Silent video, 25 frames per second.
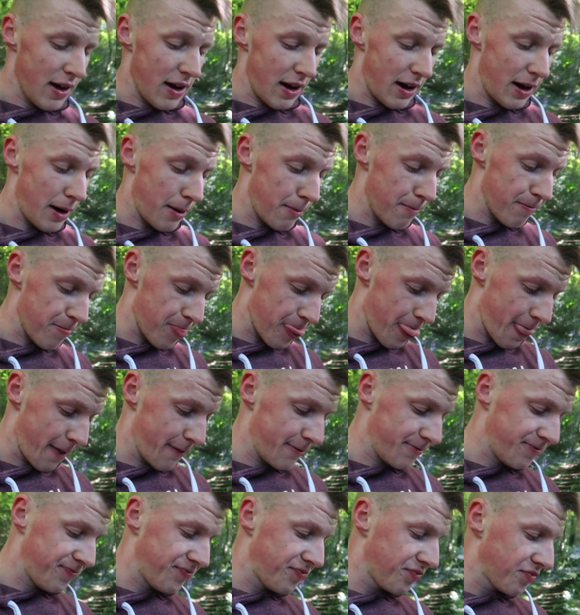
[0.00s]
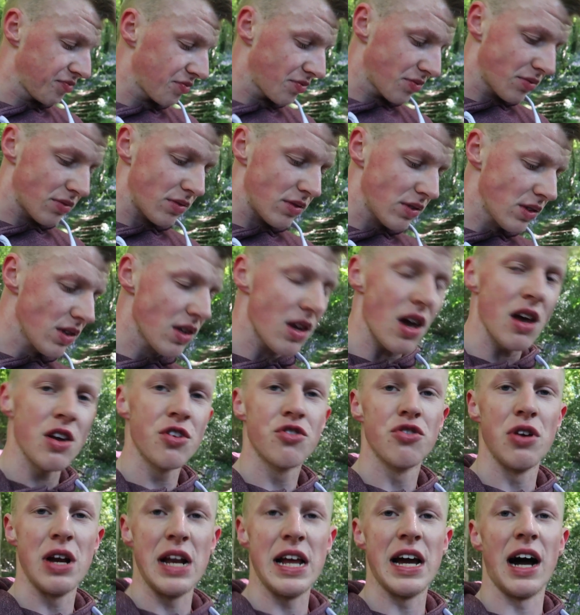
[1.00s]

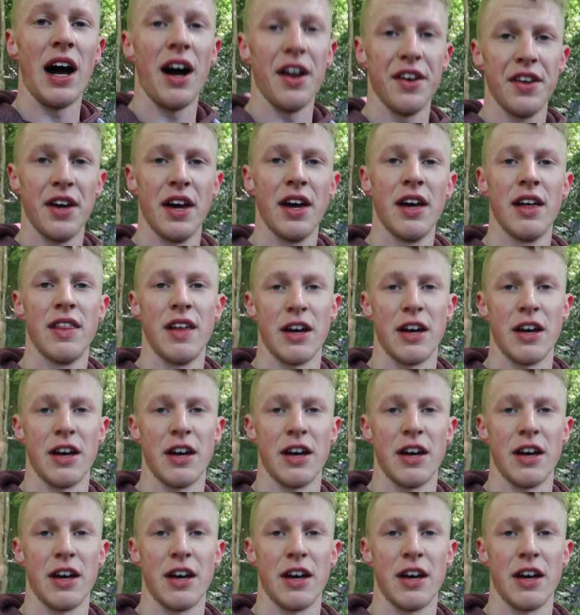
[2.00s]
It's really hard.